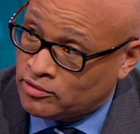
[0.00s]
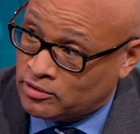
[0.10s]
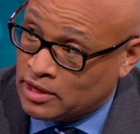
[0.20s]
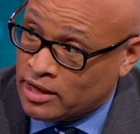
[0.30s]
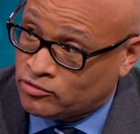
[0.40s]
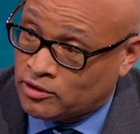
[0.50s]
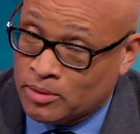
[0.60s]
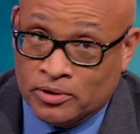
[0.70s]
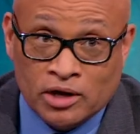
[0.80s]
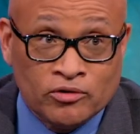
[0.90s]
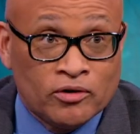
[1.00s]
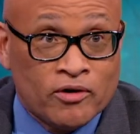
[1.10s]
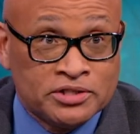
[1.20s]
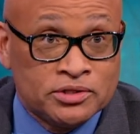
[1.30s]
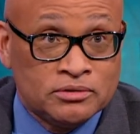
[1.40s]
To answer Keep It 100 on
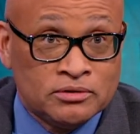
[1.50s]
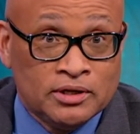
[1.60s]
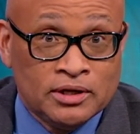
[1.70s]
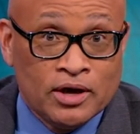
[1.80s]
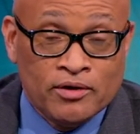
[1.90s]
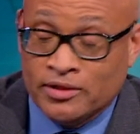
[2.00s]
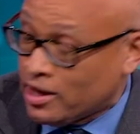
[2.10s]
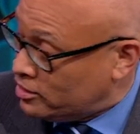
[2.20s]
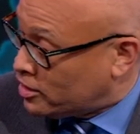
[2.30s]
question? Hear that?